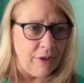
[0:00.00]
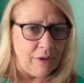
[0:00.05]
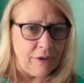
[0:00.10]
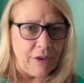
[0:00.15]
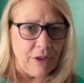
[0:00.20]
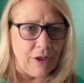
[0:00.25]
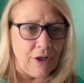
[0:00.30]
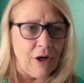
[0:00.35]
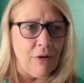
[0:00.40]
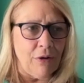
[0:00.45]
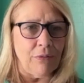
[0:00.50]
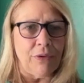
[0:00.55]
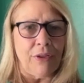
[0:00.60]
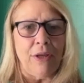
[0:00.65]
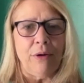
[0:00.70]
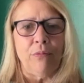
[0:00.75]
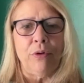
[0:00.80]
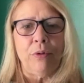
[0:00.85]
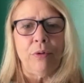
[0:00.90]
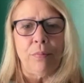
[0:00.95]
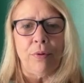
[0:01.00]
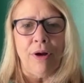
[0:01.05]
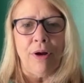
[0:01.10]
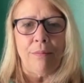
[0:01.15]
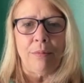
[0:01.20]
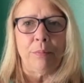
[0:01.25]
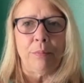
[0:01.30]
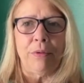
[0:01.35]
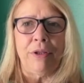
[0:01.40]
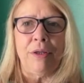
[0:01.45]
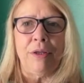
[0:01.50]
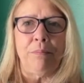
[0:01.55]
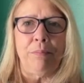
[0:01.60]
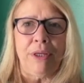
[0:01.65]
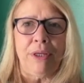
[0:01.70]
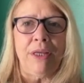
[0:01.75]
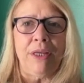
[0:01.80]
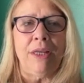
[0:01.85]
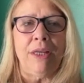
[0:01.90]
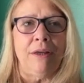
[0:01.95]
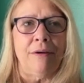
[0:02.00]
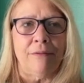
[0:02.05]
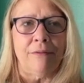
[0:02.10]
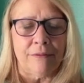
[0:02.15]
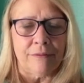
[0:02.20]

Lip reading: they would probably be,